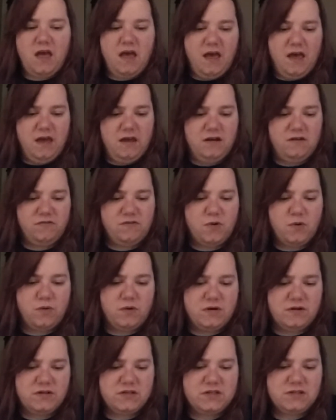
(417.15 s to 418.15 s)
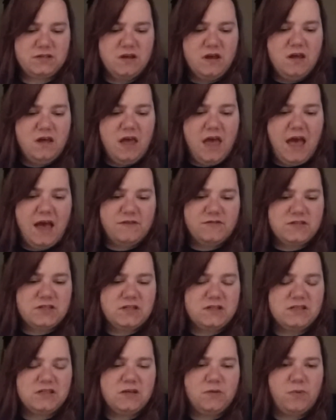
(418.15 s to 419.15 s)
and of course
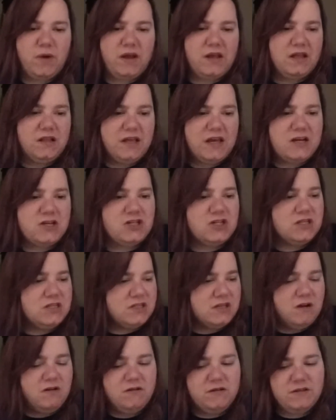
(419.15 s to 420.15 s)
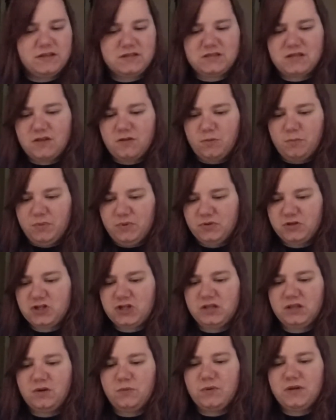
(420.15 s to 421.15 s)
FCC regulations and all of this other
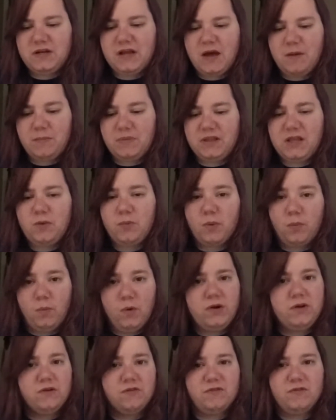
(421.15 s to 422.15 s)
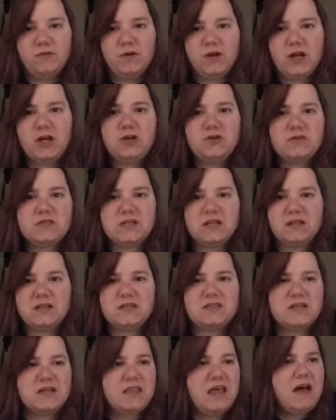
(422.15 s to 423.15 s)
bullshit that went down, but they were wonderful, and I used to
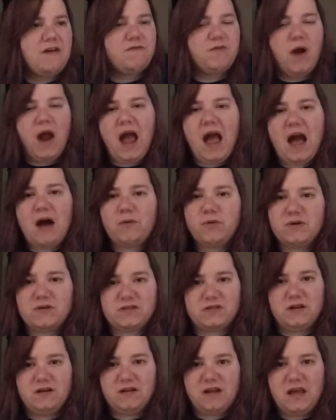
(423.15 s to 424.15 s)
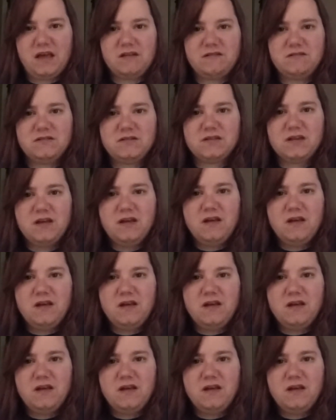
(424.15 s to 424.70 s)
listen to that for hours on end.